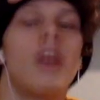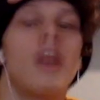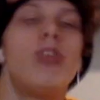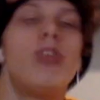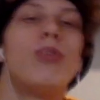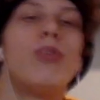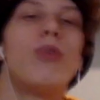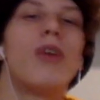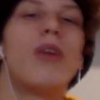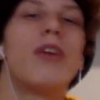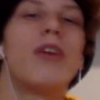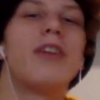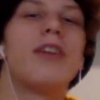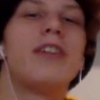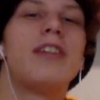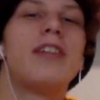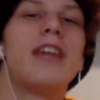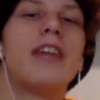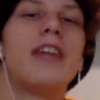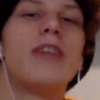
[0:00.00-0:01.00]
You already
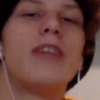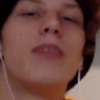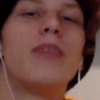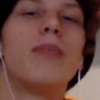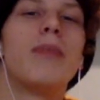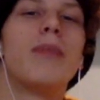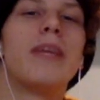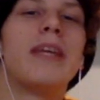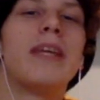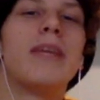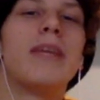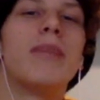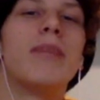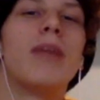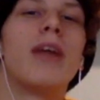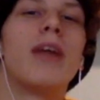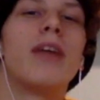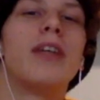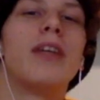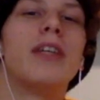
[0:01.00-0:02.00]
said you were making
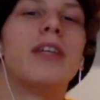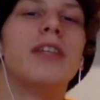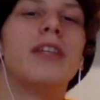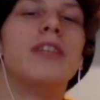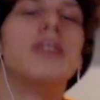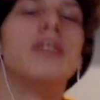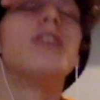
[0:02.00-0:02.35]
brownies,